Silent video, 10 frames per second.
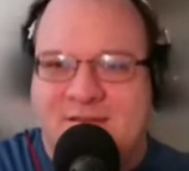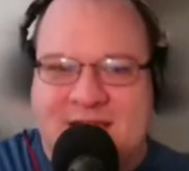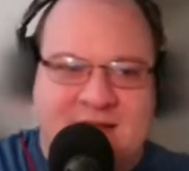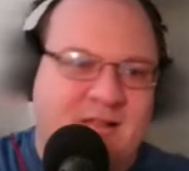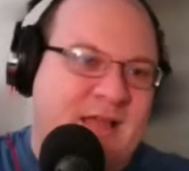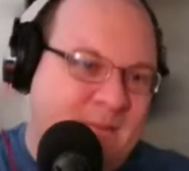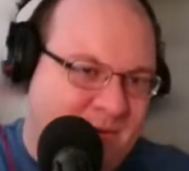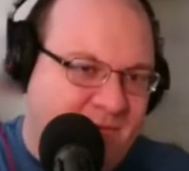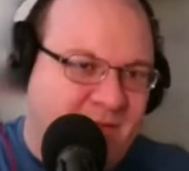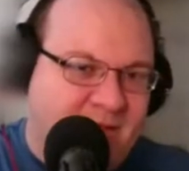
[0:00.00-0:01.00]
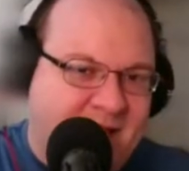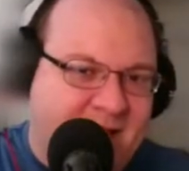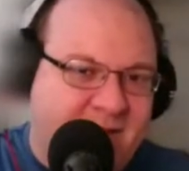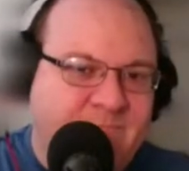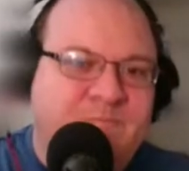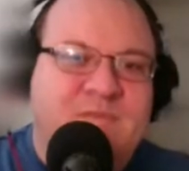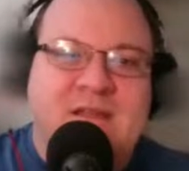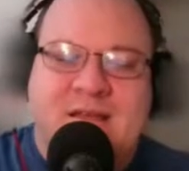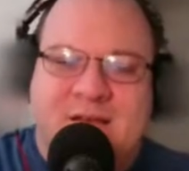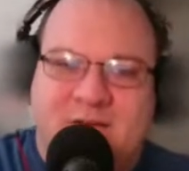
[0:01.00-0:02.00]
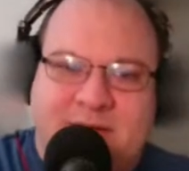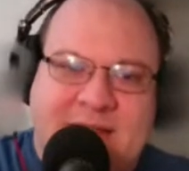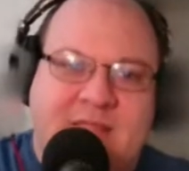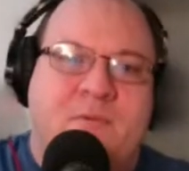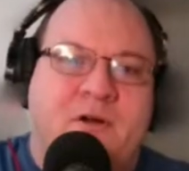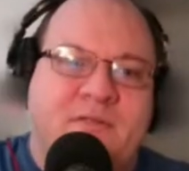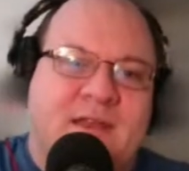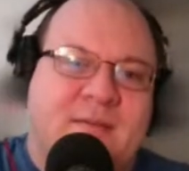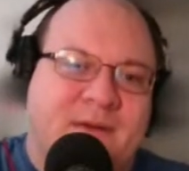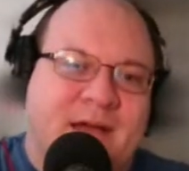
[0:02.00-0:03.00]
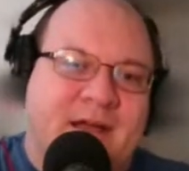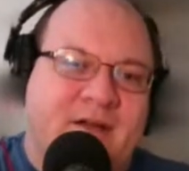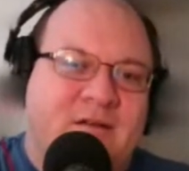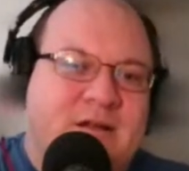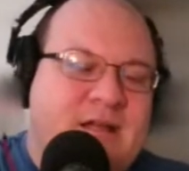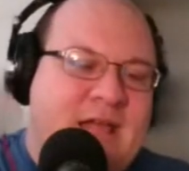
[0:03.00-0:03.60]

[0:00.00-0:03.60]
take claim over the land, creating the Parthian Empire.